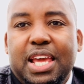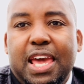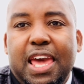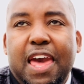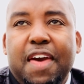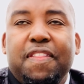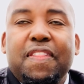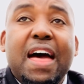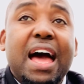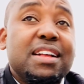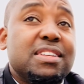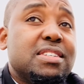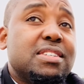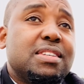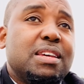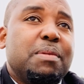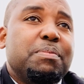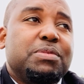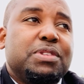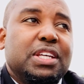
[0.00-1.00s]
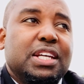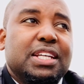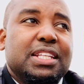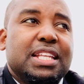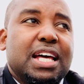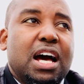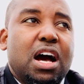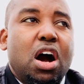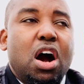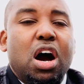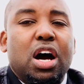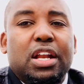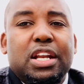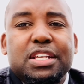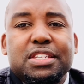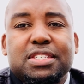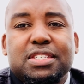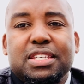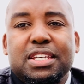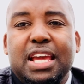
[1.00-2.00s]
And that's something that
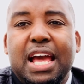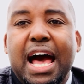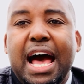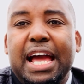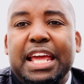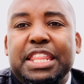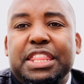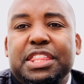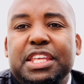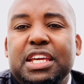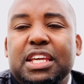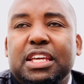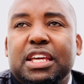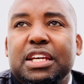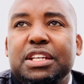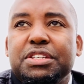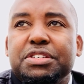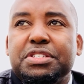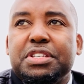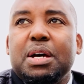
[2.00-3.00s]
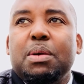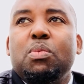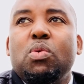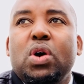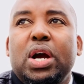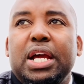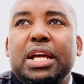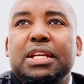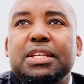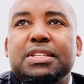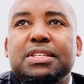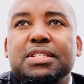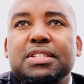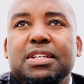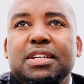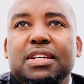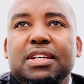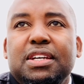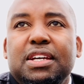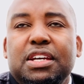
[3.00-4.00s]
honestly I think in some ways
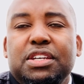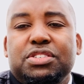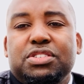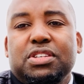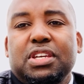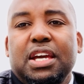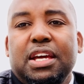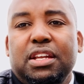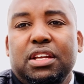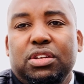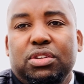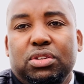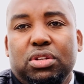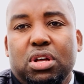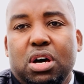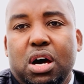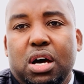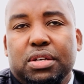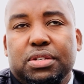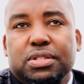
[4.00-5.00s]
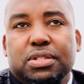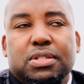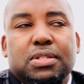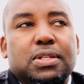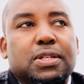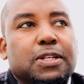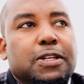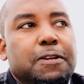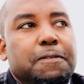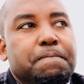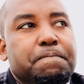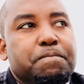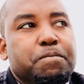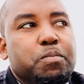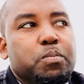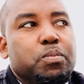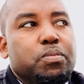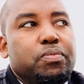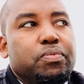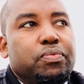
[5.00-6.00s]
is getting lost.
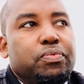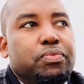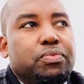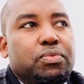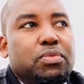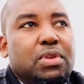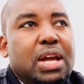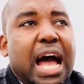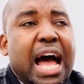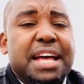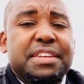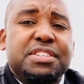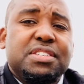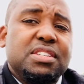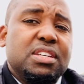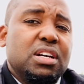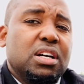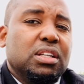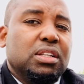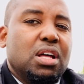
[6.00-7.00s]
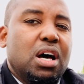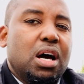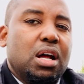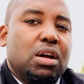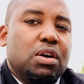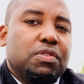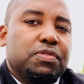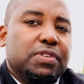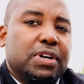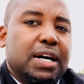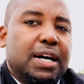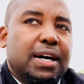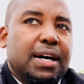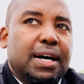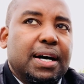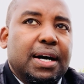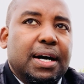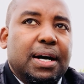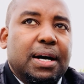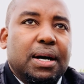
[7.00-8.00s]
I see a lot of
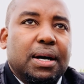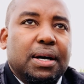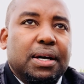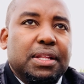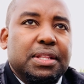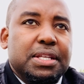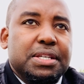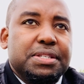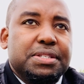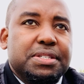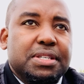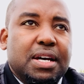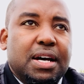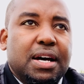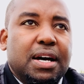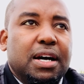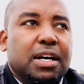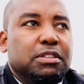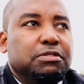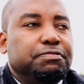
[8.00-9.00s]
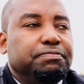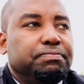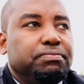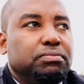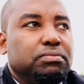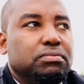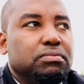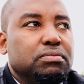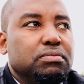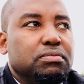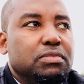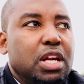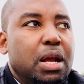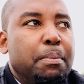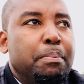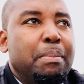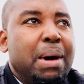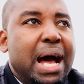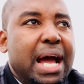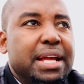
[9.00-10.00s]
this
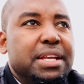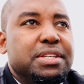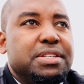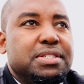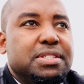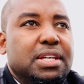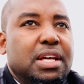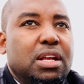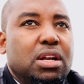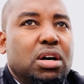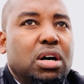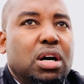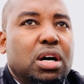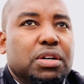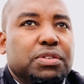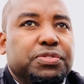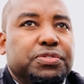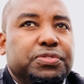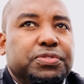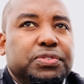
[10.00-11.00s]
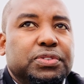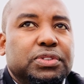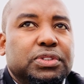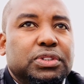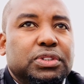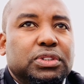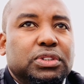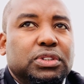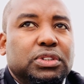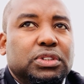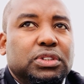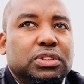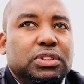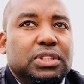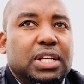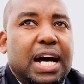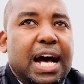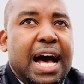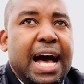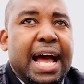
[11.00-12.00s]
mindset of
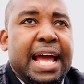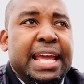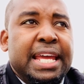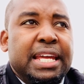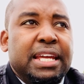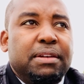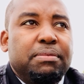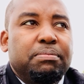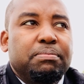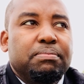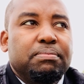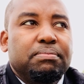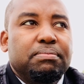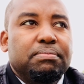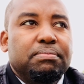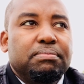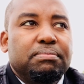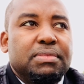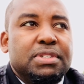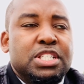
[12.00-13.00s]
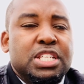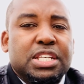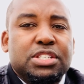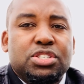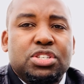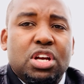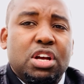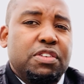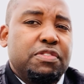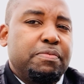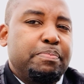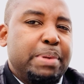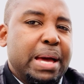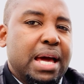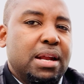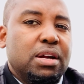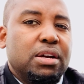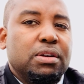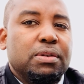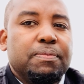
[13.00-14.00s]
I deserve
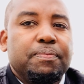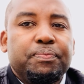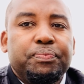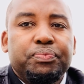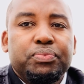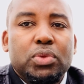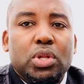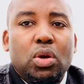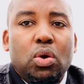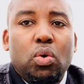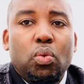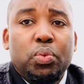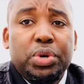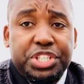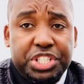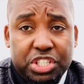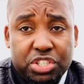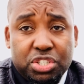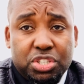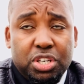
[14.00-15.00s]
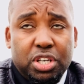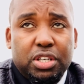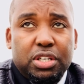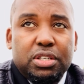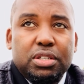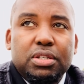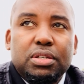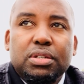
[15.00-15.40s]
better, which is good.